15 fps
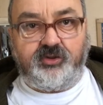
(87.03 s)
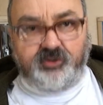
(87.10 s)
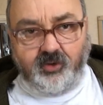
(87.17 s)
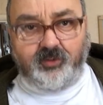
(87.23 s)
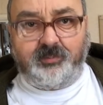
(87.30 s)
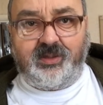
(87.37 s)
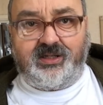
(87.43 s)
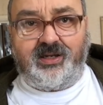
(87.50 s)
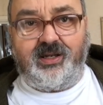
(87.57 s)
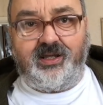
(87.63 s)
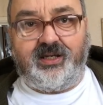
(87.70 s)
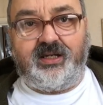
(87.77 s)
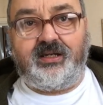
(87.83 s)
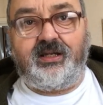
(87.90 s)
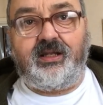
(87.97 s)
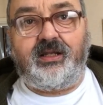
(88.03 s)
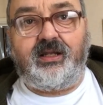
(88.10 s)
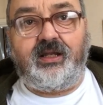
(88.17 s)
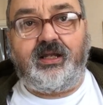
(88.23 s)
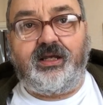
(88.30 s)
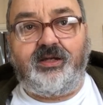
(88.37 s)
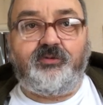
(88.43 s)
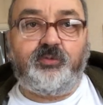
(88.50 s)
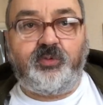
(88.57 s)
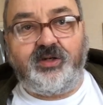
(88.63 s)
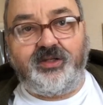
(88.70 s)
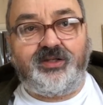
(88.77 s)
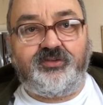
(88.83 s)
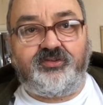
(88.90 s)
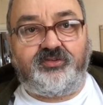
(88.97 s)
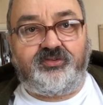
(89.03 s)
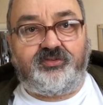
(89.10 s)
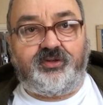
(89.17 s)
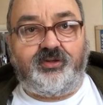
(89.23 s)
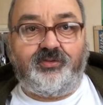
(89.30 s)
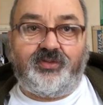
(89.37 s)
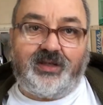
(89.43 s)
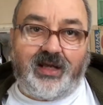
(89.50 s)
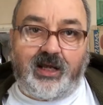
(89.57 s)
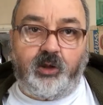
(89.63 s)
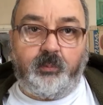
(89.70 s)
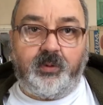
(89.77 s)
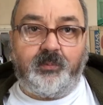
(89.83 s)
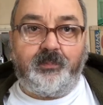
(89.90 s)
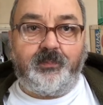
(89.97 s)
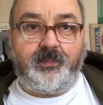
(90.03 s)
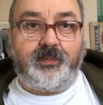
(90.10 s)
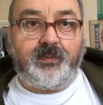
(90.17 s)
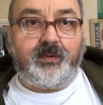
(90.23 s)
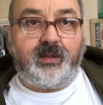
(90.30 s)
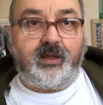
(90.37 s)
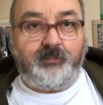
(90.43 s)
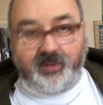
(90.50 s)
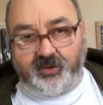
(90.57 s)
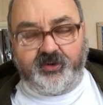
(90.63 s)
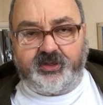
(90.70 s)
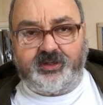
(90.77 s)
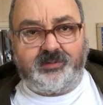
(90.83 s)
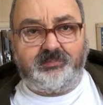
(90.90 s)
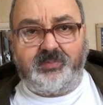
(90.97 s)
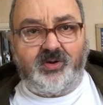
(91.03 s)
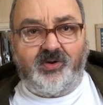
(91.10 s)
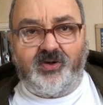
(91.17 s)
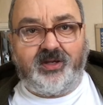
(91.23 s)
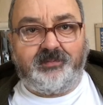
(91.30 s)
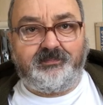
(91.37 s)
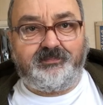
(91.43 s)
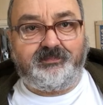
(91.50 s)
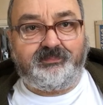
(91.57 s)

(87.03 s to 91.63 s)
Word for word: Don McLean had released the album American Pie.